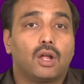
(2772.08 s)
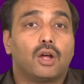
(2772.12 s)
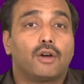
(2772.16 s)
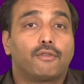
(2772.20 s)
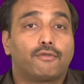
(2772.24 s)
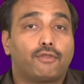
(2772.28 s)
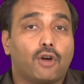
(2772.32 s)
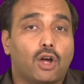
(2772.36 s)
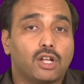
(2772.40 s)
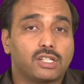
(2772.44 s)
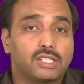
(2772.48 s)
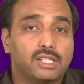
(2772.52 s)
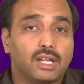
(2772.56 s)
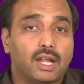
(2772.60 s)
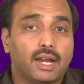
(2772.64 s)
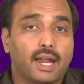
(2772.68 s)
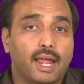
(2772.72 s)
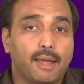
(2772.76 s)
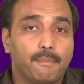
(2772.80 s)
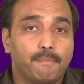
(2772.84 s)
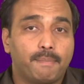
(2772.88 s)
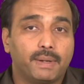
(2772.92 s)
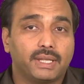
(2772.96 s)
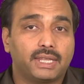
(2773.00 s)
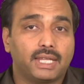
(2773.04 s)
Foster
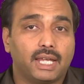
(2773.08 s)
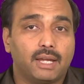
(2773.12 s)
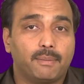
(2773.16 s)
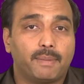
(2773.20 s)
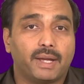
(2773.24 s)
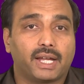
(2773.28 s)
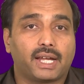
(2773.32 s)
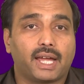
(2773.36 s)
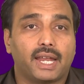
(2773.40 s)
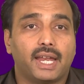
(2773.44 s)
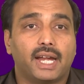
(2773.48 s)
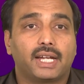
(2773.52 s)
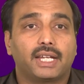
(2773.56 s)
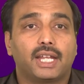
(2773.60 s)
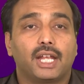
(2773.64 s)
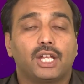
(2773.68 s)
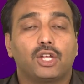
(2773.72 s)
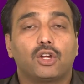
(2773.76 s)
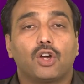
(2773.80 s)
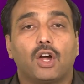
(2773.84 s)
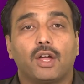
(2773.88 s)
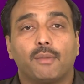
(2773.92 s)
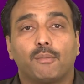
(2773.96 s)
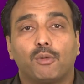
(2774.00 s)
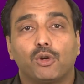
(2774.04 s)
empathy by connecting
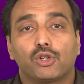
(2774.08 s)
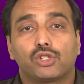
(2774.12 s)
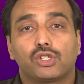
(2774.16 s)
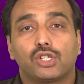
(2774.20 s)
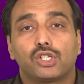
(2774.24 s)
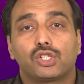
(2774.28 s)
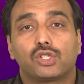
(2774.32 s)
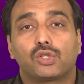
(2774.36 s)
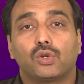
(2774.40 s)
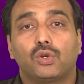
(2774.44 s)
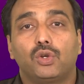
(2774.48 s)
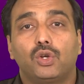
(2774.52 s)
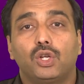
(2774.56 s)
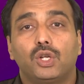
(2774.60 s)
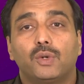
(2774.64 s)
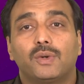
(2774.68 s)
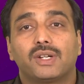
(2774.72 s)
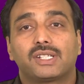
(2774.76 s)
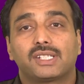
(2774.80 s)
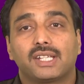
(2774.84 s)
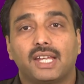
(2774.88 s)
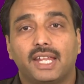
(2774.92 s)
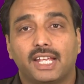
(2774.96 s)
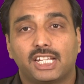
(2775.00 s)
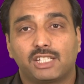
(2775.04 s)
your emotions to
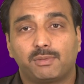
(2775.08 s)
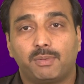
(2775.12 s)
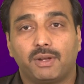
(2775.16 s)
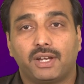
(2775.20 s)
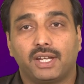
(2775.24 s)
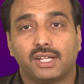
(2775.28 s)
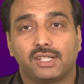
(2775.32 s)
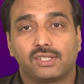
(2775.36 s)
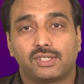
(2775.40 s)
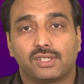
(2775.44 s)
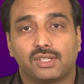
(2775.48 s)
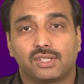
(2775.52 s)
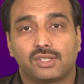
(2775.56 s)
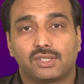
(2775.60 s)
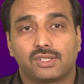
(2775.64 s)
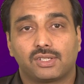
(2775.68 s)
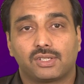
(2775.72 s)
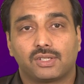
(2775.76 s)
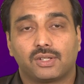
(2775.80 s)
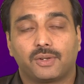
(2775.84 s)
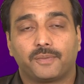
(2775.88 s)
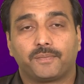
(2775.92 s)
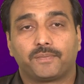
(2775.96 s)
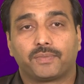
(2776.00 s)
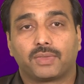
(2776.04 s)
universal
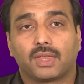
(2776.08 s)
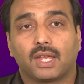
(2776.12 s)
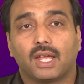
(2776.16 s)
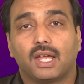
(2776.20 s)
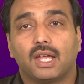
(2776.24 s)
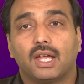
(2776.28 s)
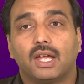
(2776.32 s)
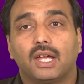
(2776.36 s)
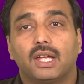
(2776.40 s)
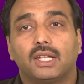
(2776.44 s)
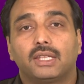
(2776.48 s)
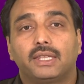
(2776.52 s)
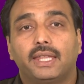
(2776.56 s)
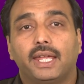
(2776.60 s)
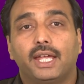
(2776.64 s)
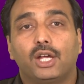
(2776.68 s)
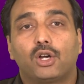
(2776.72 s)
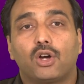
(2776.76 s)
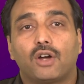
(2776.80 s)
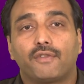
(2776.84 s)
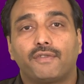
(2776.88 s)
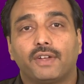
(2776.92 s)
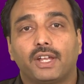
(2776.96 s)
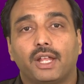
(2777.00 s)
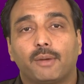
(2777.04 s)
experiences. Think
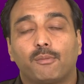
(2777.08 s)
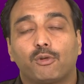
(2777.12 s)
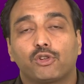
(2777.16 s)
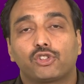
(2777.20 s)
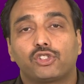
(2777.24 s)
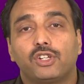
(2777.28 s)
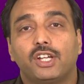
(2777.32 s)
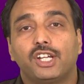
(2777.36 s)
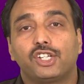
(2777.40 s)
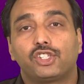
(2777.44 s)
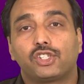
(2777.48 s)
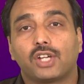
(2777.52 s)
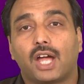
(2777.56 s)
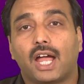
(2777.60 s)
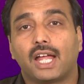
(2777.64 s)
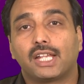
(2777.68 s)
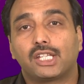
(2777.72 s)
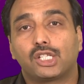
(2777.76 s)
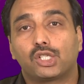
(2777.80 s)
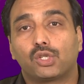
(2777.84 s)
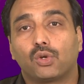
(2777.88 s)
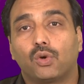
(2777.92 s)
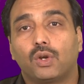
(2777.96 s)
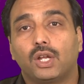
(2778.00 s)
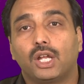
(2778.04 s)
of an emotionally charged
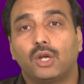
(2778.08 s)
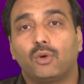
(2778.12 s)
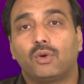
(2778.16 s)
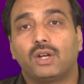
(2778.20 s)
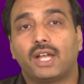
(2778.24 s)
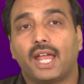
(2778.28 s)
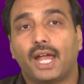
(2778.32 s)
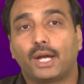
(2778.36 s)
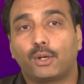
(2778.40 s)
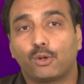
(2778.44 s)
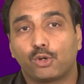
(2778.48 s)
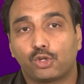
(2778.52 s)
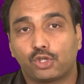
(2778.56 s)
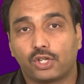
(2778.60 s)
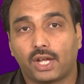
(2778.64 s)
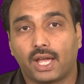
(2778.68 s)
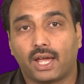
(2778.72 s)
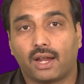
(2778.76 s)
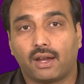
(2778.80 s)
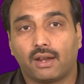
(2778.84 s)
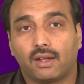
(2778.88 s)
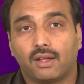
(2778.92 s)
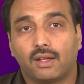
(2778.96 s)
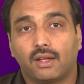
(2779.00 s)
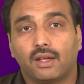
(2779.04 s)
story you would like to
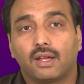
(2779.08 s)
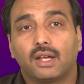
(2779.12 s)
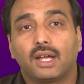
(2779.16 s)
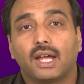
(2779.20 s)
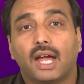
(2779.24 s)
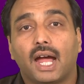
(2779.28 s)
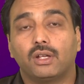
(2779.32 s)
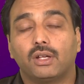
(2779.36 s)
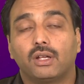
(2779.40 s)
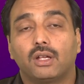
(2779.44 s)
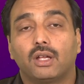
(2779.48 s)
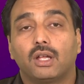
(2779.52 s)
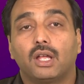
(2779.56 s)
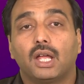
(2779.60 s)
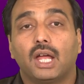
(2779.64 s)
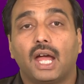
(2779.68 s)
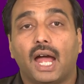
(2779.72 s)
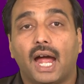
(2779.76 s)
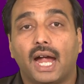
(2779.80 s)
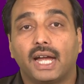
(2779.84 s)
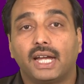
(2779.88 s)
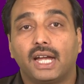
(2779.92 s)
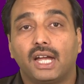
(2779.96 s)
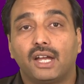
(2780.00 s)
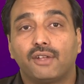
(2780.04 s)
share.
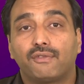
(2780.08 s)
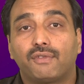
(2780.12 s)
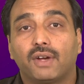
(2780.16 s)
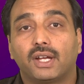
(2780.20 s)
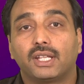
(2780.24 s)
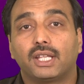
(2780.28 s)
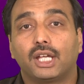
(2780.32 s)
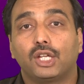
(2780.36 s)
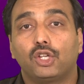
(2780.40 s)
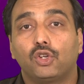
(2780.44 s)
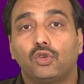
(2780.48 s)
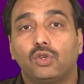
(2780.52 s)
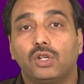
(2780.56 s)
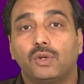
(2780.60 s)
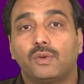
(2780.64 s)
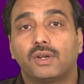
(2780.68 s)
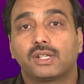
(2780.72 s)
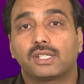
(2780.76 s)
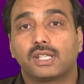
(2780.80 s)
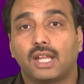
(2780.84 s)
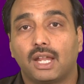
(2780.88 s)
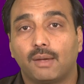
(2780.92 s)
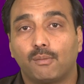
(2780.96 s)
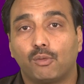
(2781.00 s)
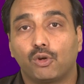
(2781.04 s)
Identify the
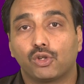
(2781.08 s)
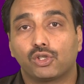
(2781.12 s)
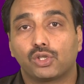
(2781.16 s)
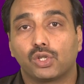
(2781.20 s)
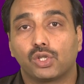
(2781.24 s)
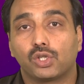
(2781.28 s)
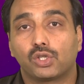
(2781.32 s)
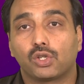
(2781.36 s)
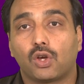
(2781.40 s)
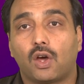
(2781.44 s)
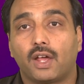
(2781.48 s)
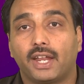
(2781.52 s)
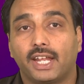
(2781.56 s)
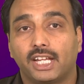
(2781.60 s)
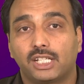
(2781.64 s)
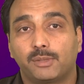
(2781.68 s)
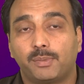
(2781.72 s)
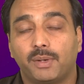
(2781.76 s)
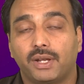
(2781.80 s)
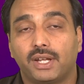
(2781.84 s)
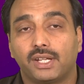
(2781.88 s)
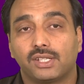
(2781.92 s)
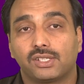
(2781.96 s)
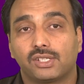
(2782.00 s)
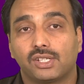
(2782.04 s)
universal emotions or
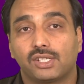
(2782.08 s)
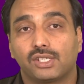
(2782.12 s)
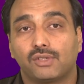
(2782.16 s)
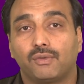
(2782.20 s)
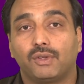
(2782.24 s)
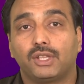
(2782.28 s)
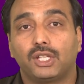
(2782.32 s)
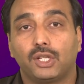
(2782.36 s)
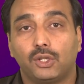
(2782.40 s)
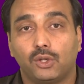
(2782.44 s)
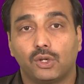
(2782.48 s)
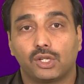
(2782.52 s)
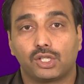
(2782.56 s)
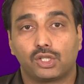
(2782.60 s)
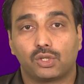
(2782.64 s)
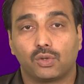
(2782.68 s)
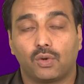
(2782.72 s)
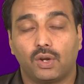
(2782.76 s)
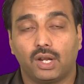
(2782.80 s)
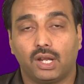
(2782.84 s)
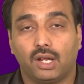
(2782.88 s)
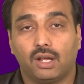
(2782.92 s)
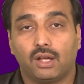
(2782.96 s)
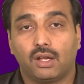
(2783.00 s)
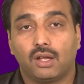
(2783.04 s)
experiences within your
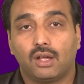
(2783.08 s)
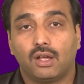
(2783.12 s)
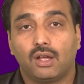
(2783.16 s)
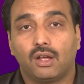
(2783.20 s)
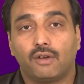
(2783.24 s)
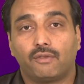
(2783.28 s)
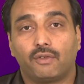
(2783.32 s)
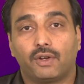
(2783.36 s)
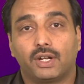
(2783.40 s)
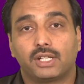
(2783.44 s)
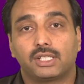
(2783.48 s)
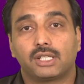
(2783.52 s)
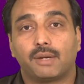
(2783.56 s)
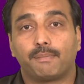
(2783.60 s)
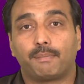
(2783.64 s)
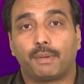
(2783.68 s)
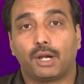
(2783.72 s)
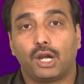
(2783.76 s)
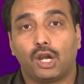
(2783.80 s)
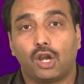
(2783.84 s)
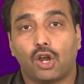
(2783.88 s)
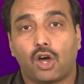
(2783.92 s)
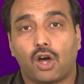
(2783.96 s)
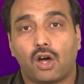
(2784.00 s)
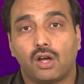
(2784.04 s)
story. For example,
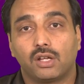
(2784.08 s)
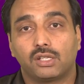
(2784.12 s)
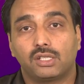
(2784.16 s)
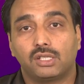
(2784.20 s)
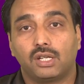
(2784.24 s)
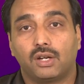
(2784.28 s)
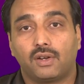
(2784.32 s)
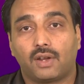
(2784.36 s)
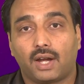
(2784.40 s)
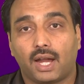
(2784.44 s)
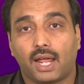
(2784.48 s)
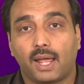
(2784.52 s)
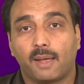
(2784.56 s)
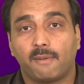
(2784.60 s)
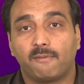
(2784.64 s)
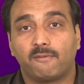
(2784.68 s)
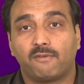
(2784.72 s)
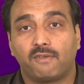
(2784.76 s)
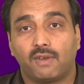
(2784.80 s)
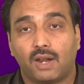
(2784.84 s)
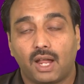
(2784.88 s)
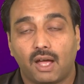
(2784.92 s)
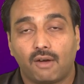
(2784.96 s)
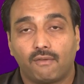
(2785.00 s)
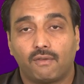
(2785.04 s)
loss, triumph,
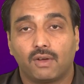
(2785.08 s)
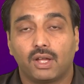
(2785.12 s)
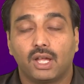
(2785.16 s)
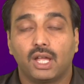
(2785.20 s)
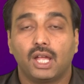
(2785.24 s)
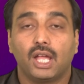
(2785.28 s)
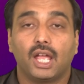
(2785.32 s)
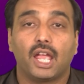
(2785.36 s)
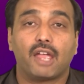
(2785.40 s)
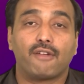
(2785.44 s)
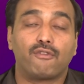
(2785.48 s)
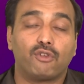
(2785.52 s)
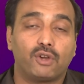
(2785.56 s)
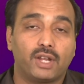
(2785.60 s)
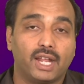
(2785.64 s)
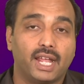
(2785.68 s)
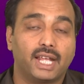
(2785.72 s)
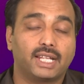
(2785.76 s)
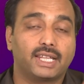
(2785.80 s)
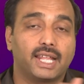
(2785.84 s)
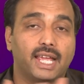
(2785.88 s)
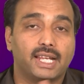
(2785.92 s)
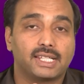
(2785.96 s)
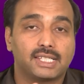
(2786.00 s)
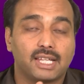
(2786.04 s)
love. If you
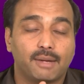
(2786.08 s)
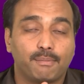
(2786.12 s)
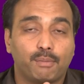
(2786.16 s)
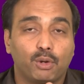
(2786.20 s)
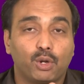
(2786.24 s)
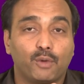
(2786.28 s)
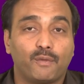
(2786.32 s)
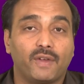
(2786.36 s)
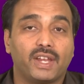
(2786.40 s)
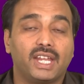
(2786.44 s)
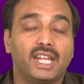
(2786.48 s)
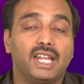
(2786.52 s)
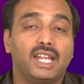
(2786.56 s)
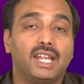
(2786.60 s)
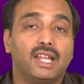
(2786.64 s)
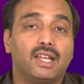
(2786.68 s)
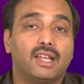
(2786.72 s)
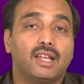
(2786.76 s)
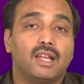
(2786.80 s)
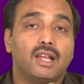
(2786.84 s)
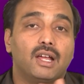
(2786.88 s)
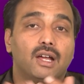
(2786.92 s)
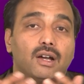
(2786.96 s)
take the example of any